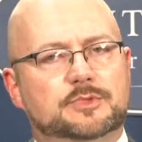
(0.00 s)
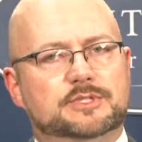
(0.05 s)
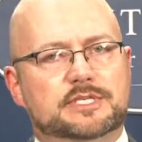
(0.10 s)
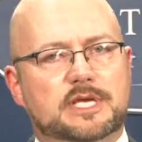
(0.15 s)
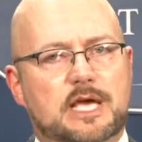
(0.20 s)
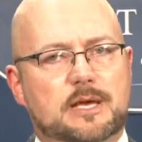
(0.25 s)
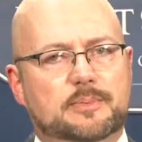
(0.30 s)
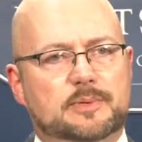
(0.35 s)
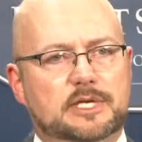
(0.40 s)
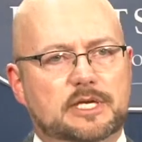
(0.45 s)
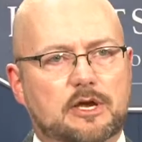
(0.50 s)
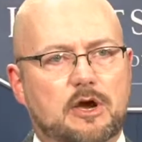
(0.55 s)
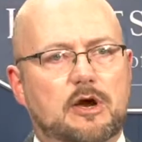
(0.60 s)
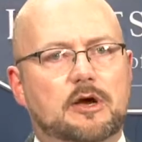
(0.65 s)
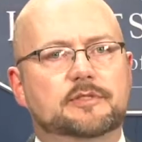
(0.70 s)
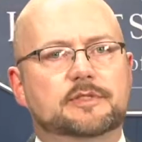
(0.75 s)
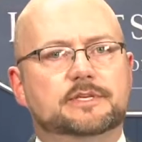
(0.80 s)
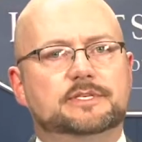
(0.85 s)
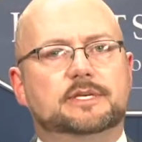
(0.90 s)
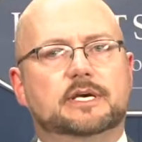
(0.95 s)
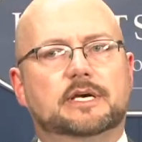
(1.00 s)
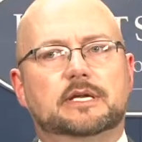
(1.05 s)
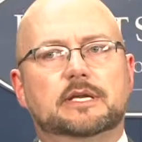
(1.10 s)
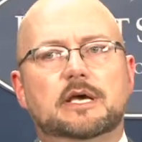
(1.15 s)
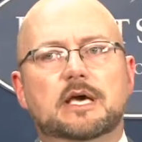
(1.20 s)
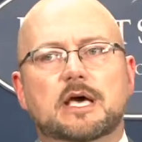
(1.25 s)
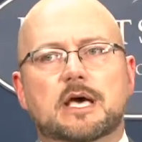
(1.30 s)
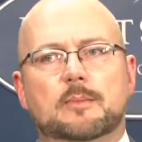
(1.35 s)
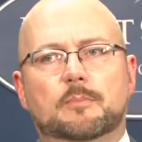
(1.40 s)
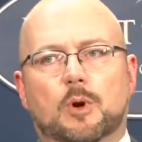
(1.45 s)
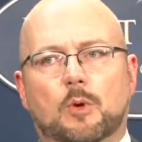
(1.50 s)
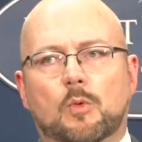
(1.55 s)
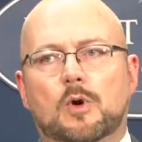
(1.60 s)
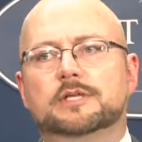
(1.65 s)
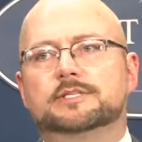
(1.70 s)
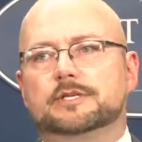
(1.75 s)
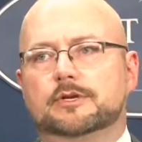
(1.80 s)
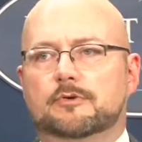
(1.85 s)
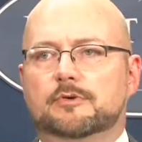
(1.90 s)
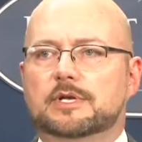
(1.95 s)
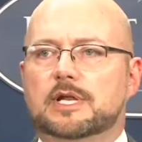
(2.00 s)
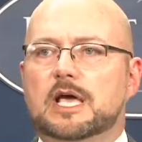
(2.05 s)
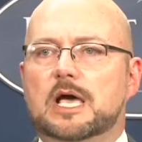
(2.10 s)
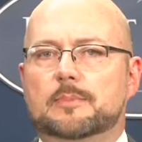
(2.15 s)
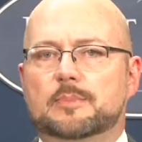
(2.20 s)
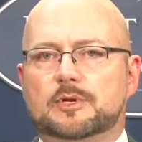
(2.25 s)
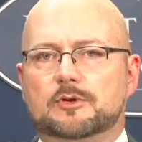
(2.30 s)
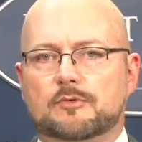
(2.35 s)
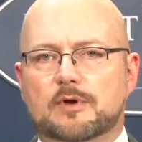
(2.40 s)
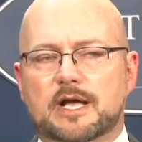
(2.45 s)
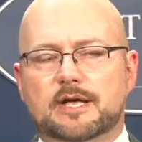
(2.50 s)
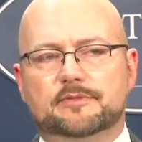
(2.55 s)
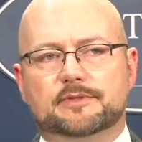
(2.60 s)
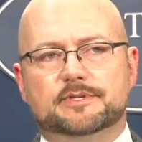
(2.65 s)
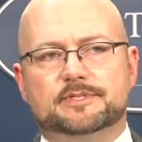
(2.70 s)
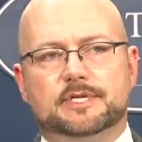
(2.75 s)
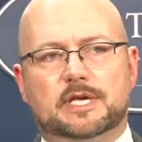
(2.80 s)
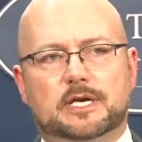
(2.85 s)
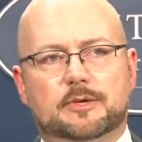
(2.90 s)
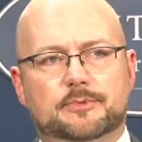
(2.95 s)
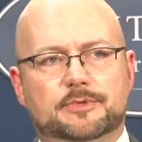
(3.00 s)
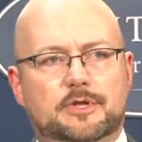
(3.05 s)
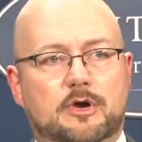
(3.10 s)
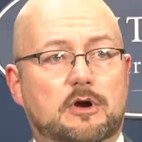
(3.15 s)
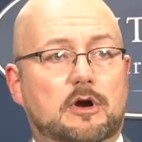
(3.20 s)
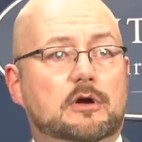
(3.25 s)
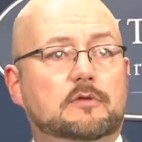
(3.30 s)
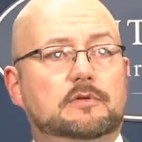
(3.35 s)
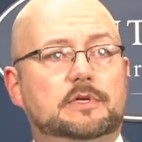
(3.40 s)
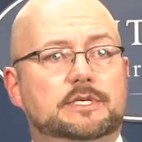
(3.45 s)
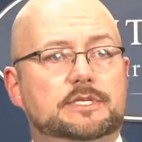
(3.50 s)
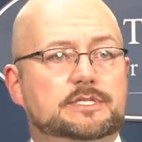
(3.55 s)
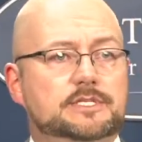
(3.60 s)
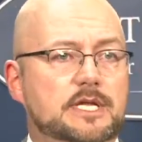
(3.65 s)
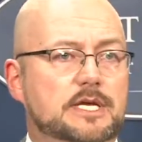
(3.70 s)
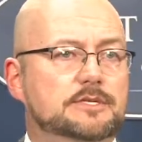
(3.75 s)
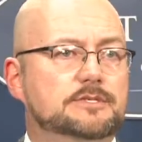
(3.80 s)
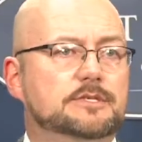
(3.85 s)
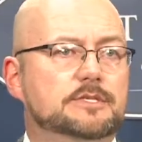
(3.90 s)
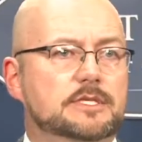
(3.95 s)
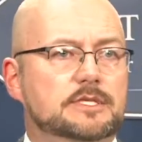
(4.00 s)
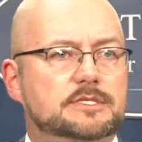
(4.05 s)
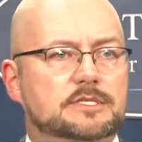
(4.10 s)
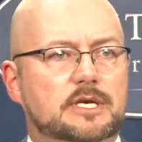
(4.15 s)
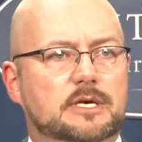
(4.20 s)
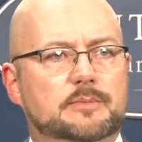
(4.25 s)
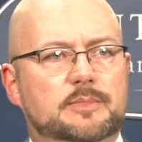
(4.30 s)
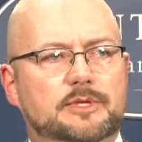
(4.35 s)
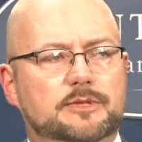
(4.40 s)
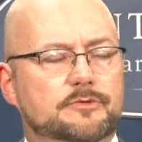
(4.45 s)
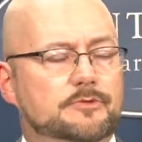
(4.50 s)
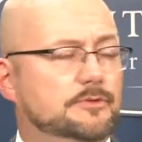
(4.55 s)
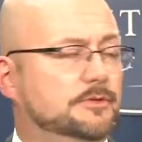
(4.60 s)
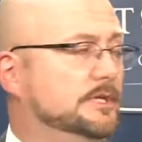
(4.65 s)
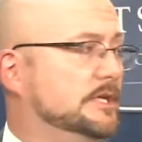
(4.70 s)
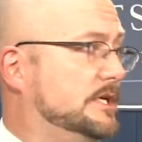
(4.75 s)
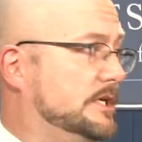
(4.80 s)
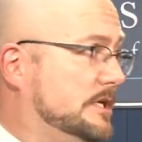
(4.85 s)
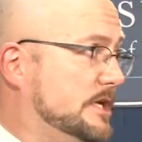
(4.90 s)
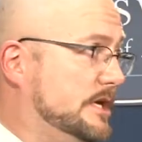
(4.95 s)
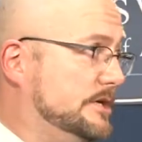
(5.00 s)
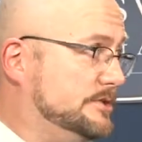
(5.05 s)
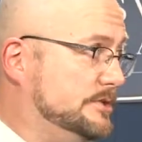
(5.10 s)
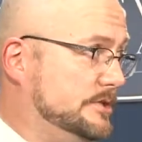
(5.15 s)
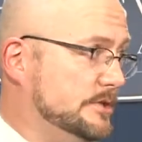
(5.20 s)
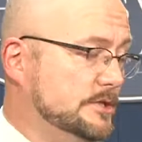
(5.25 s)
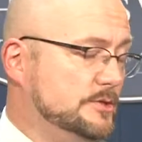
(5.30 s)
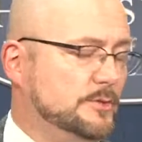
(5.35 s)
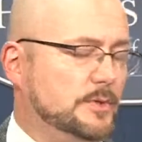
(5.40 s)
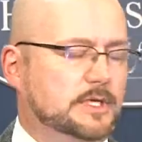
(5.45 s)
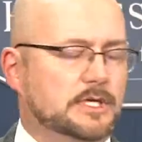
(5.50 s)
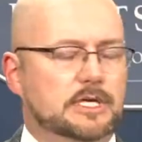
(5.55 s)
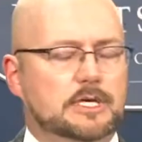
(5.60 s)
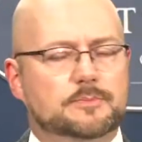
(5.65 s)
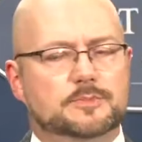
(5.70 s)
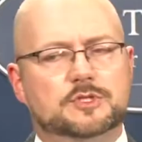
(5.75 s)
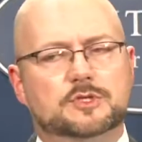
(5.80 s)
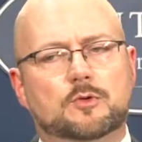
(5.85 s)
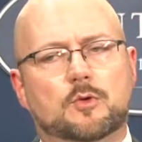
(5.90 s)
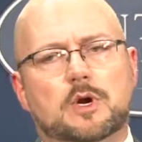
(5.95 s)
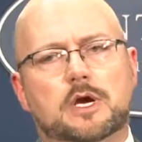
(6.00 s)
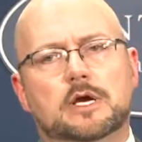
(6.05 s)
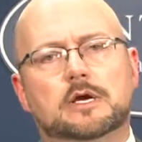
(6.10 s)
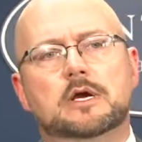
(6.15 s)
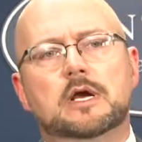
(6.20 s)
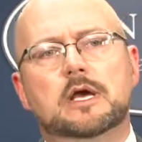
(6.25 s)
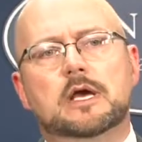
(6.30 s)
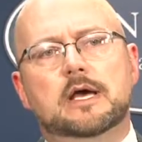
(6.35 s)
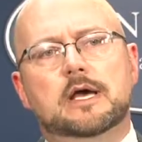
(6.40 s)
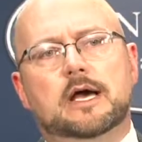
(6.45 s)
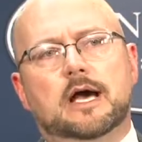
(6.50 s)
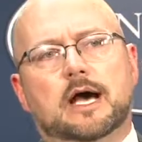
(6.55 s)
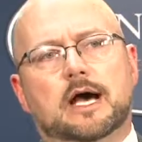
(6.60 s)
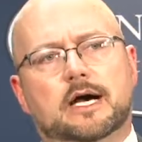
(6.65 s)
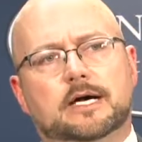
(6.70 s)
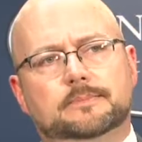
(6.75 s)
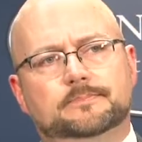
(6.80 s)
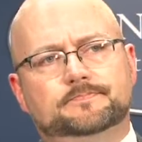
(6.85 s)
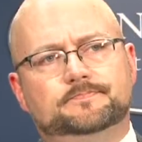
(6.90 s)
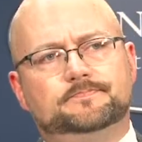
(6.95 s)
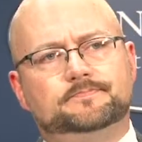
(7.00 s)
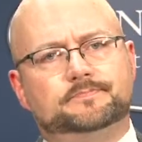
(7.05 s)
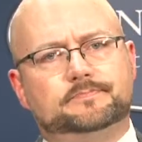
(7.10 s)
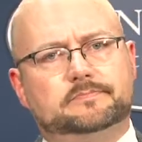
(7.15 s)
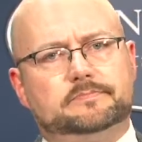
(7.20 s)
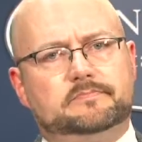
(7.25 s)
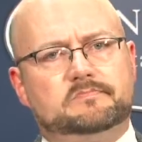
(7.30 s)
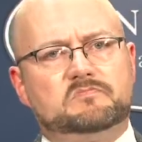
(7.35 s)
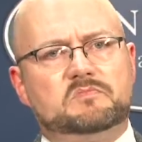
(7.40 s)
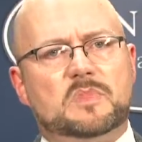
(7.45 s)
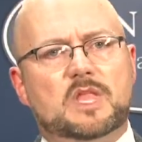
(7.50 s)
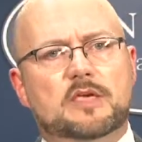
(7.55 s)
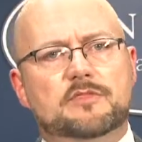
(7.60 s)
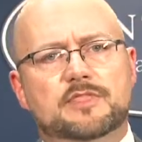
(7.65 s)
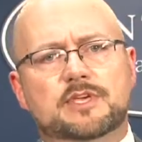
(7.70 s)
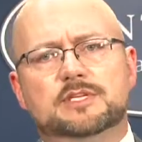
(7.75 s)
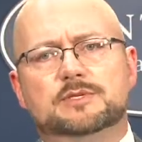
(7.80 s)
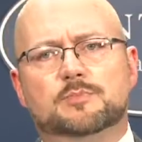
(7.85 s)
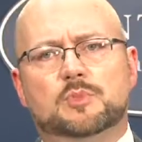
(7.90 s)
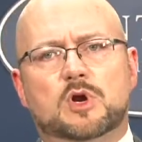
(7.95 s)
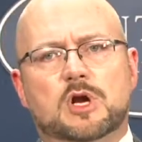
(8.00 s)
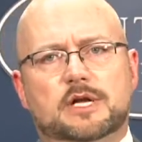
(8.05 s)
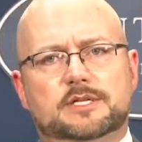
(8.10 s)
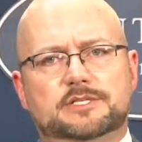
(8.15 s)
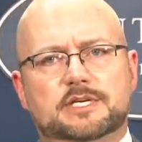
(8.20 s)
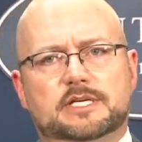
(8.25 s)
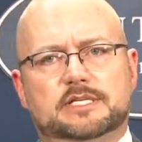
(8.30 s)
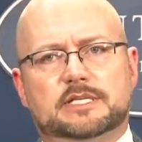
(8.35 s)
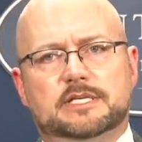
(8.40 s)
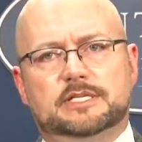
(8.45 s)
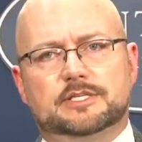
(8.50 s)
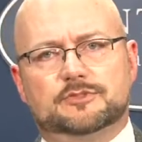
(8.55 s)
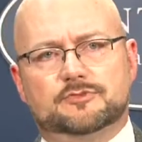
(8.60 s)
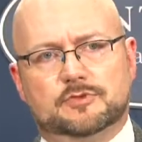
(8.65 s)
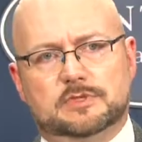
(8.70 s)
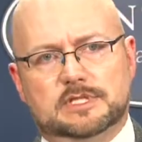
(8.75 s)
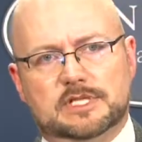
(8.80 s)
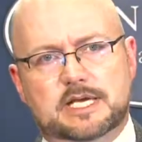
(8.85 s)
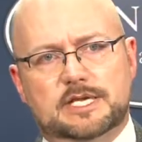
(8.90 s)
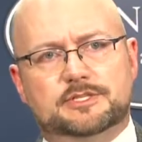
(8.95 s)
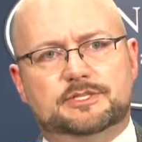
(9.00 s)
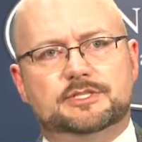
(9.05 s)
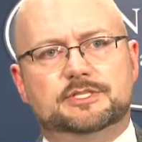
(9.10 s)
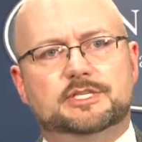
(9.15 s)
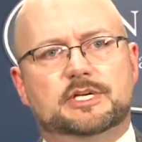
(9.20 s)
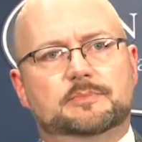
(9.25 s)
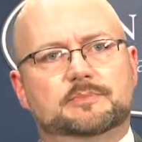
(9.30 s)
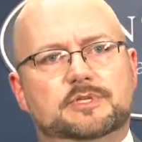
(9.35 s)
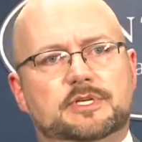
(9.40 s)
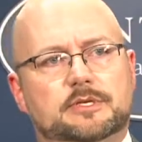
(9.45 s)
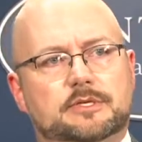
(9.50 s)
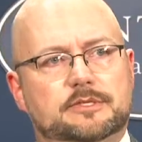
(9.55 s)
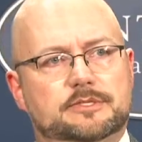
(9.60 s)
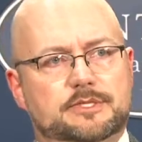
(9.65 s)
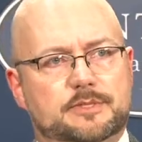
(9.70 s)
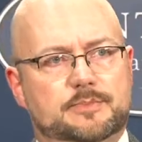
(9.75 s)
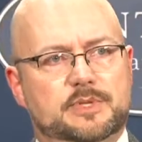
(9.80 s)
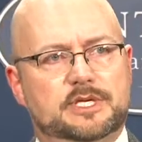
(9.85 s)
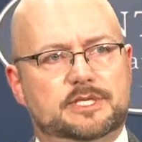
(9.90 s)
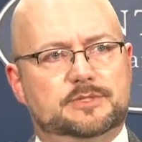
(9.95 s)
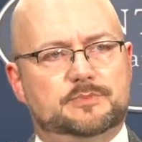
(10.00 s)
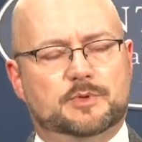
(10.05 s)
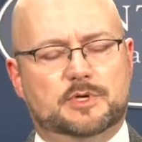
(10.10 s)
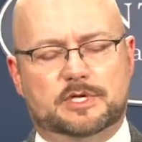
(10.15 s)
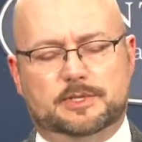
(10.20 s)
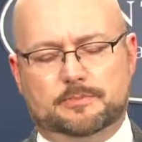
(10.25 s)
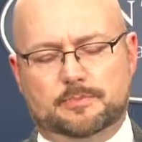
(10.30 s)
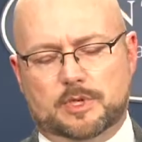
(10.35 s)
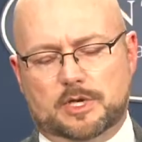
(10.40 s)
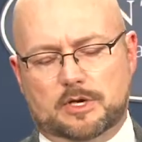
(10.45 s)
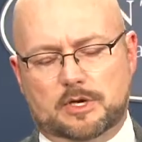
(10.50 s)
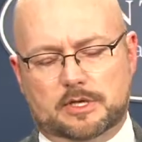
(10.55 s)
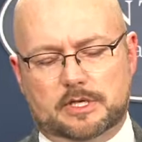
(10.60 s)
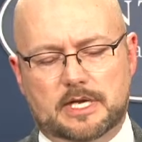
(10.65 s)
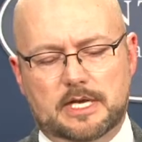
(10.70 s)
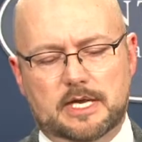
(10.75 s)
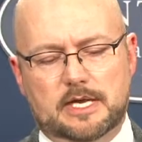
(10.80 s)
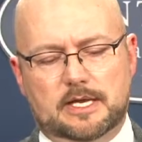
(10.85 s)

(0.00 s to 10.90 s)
what's happening on the site, but what's going to happen around the site with the Harvard extension that's coming through and the connection to Twickenham Square. This project and its relationship to Big Spring Park,